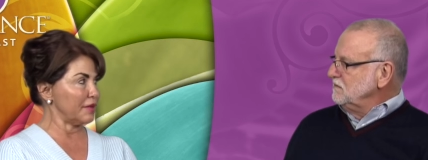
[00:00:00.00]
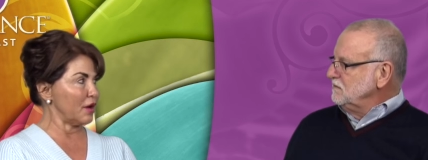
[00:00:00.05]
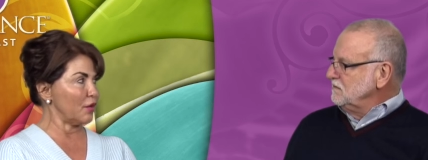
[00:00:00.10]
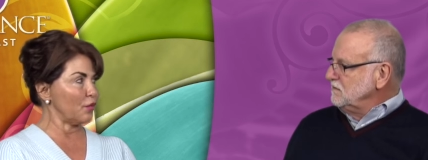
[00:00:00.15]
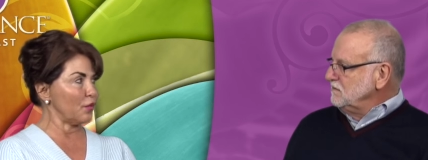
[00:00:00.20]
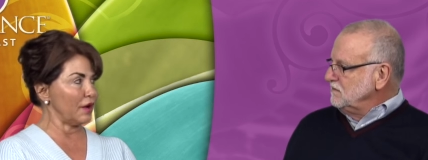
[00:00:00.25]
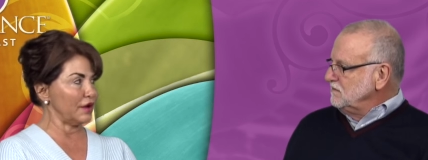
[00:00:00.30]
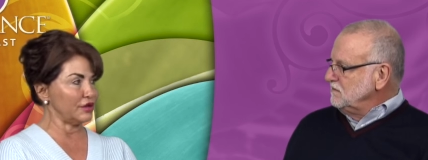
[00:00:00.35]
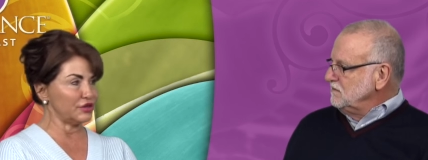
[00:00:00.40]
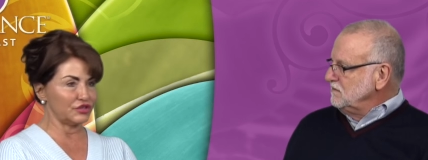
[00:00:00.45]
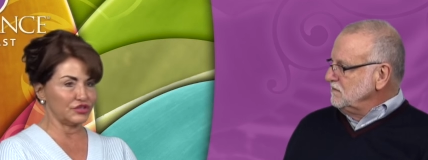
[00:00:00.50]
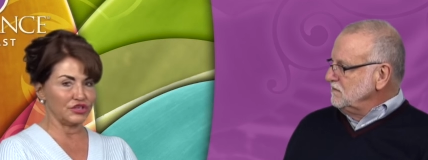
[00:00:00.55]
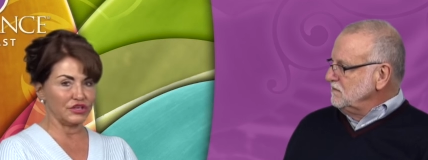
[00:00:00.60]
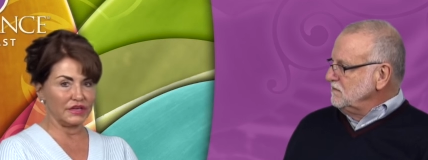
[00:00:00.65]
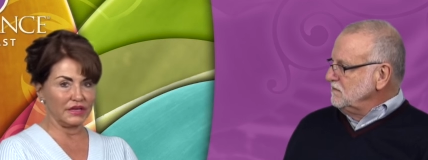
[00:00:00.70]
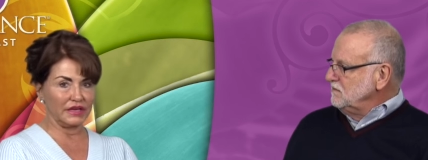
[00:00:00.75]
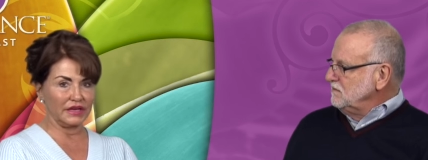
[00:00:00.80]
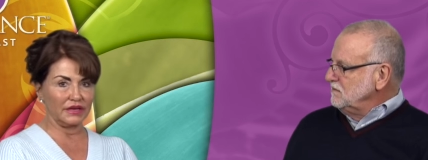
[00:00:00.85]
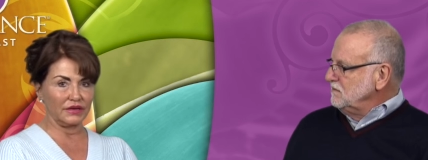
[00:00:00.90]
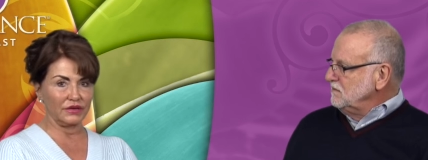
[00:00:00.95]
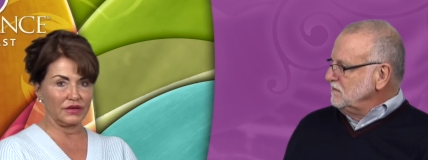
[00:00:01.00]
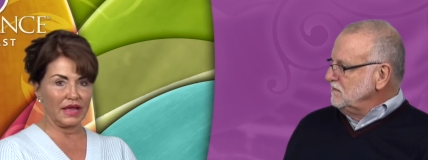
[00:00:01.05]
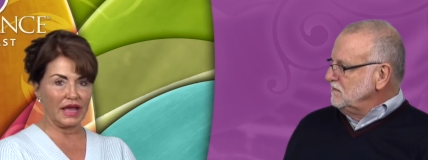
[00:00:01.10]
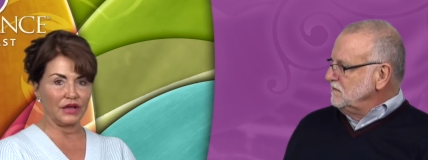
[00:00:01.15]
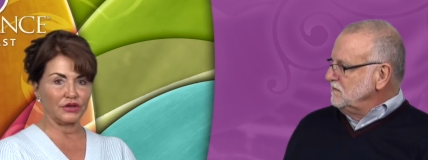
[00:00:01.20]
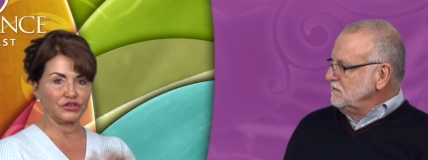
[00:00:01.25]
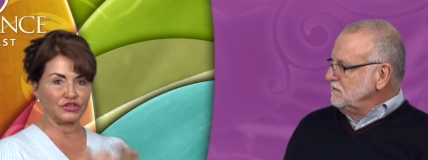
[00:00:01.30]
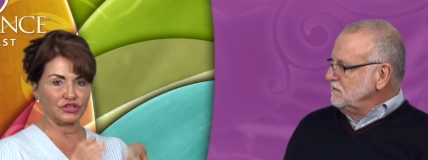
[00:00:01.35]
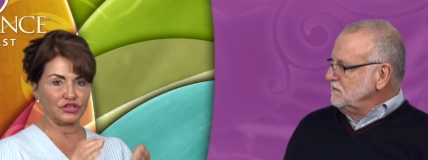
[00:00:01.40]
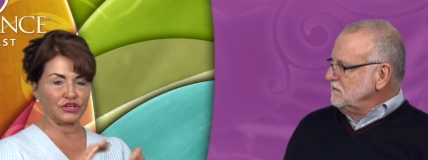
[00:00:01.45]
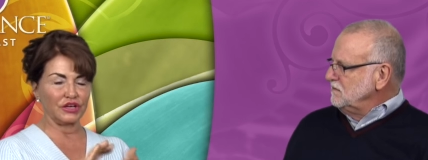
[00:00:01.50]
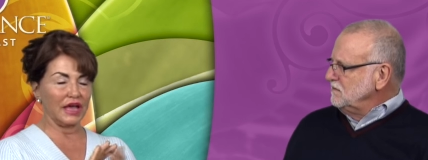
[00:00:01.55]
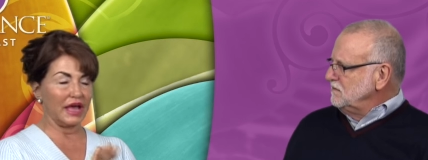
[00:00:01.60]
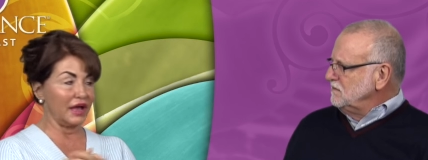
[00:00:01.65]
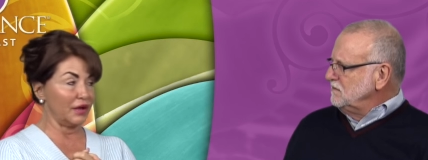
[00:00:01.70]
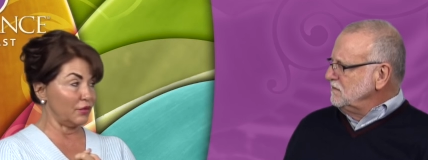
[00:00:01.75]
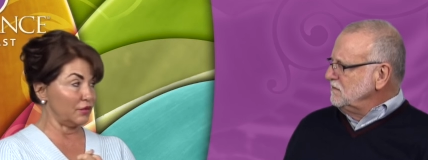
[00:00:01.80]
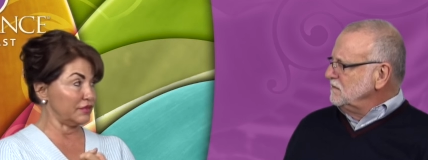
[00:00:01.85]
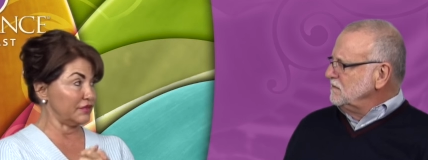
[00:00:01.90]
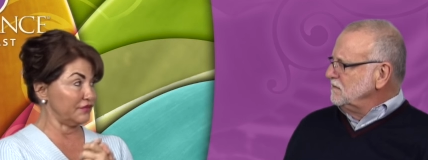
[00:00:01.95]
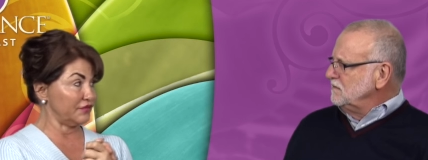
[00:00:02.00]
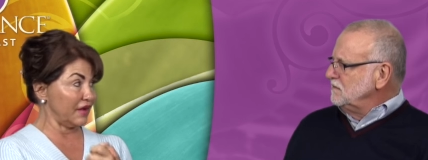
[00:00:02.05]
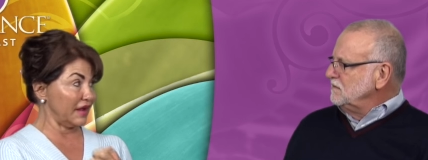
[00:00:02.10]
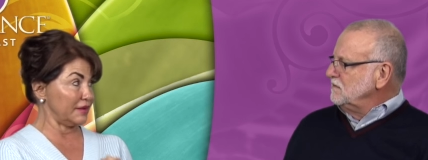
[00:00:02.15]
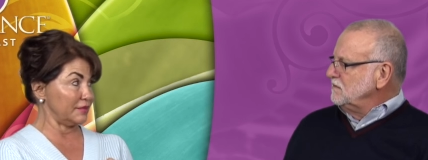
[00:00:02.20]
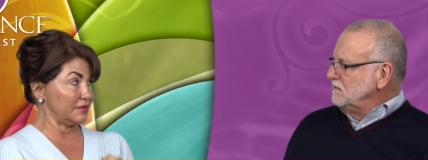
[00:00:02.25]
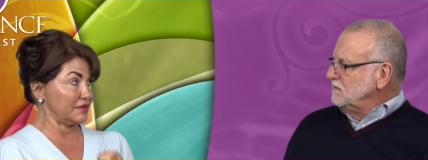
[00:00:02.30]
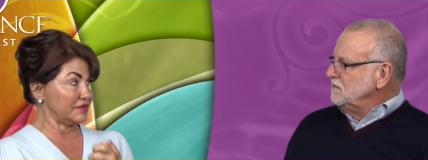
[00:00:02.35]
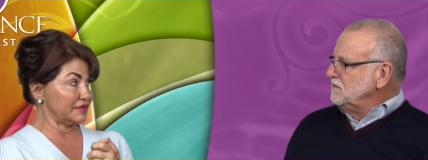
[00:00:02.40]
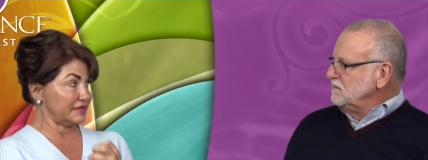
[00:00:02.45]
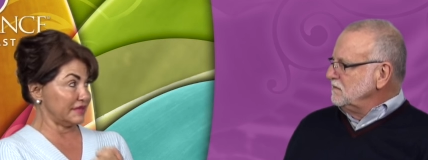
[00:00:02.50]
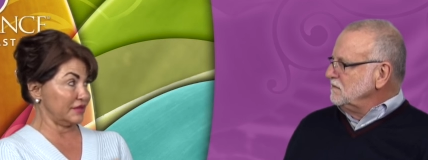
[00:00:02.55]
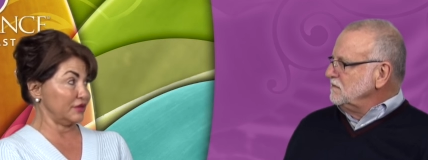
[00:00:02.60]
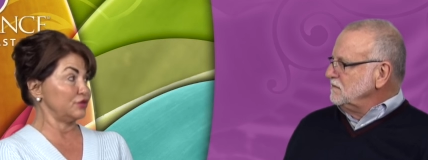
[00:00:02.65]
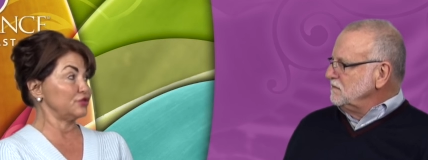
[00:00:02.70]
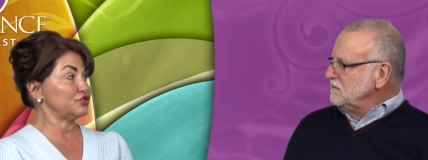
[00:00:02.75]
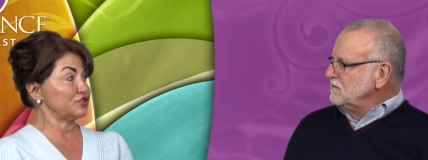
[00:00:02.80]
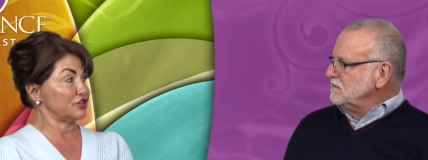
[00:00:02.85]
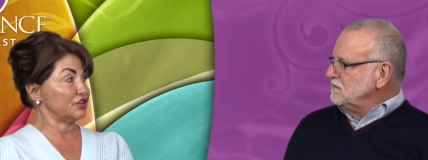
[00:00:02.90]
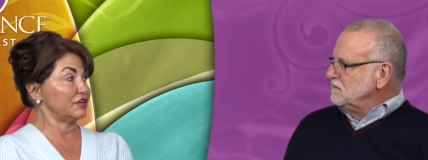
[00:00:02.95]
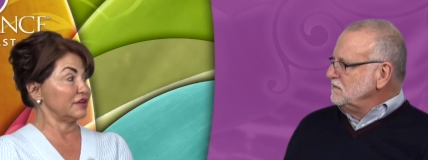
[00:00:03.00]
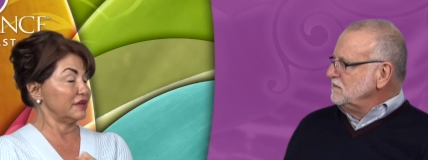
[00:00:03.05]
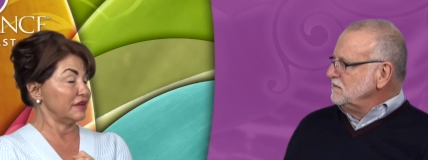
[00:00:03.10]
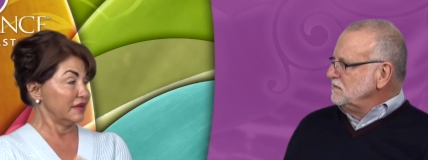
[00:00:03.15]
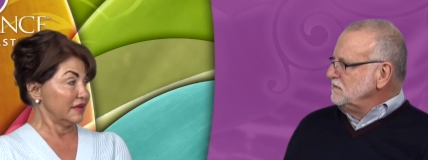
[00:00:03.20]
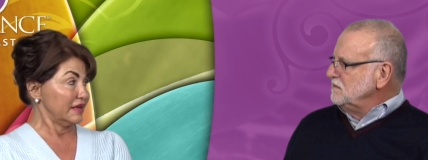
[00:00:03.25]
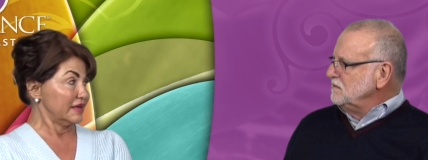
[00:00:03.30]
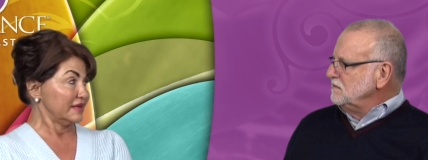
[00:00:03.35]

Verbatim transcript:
Speaker 1: about what you should eat and how you should how, the vitamins that you should